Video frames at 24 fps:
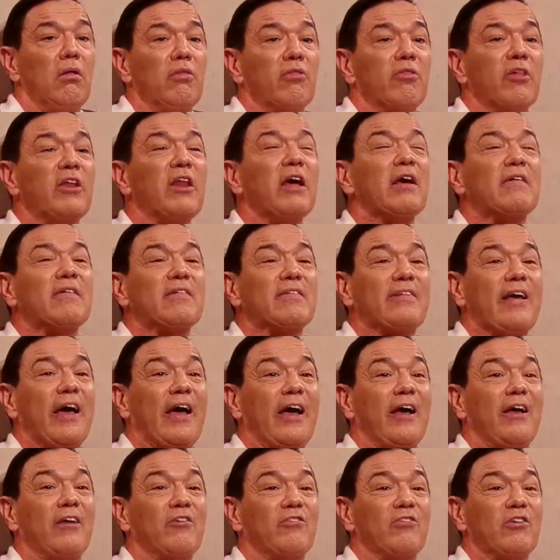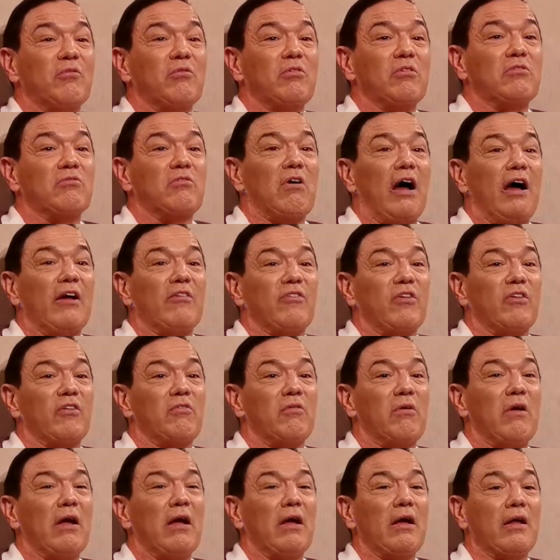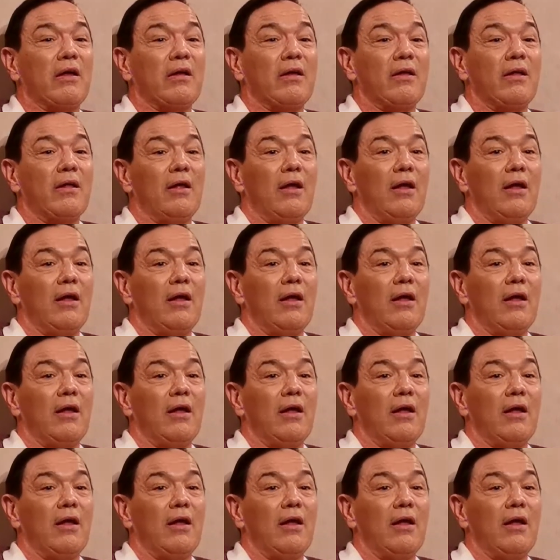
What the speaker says: The next day, she was right as rain.